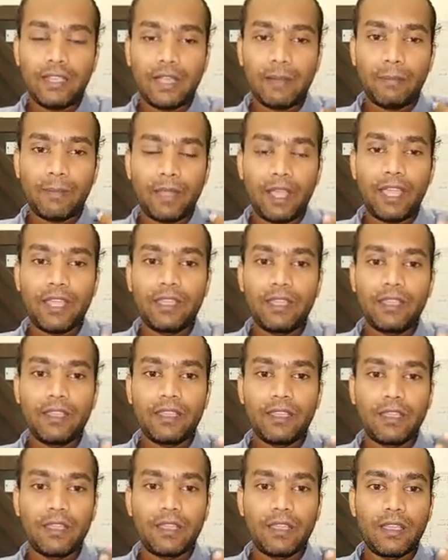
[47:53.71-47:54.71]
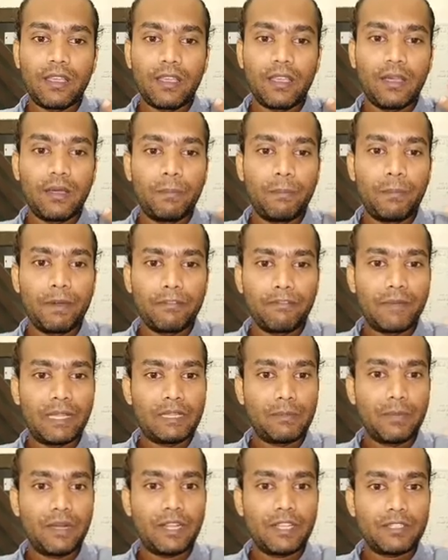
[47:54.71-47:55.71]
applying a bit of
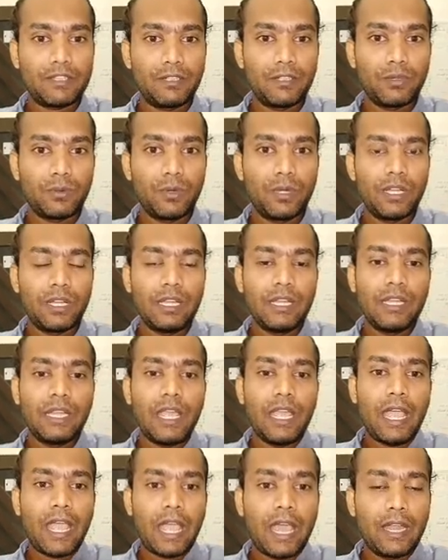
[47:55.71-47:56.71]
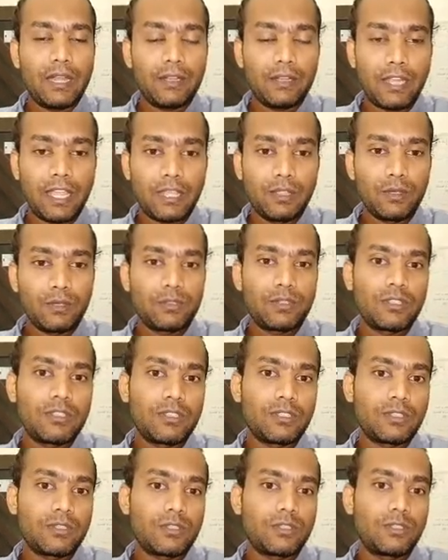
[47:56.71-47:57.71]
mathematics into it, and take those
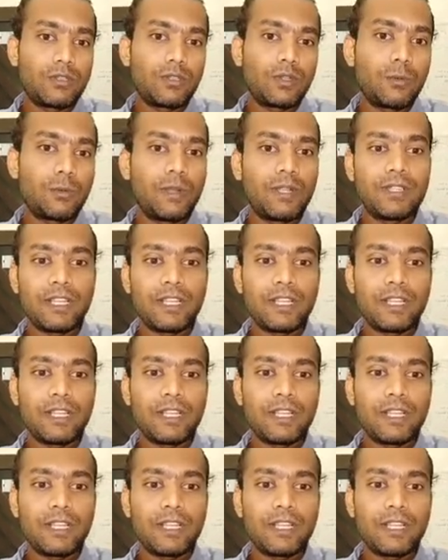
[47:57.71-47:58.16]
decisions into account.